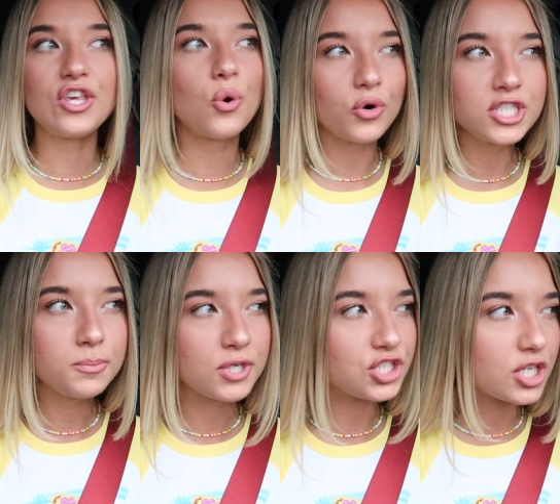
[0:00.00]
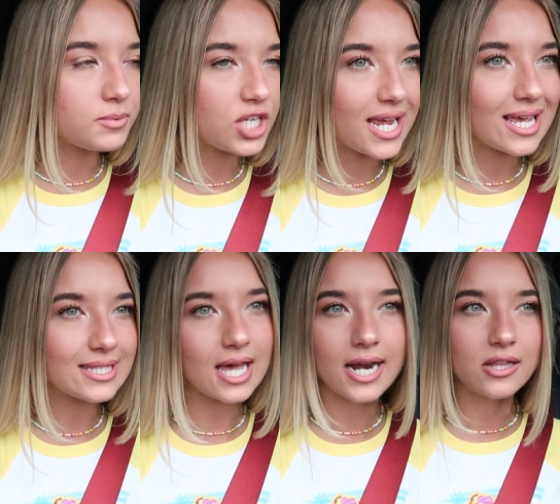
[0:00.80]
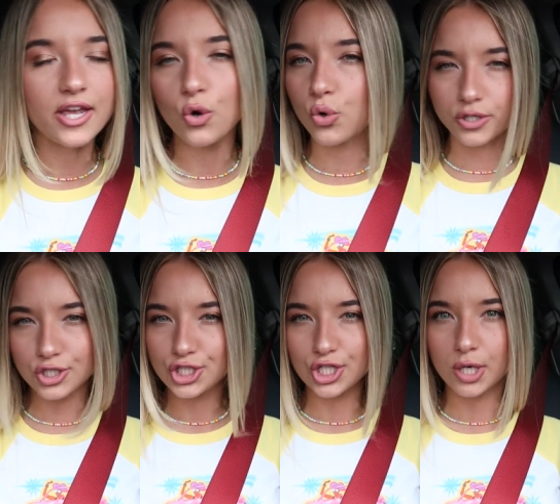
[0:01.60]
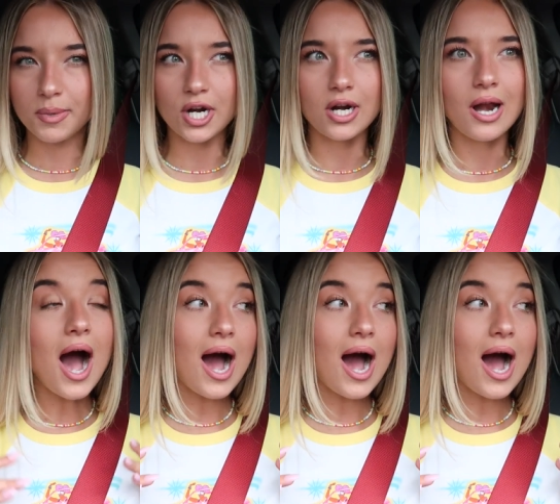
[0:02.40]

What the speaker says: The orange push-up shake is kind of like orange sherbet.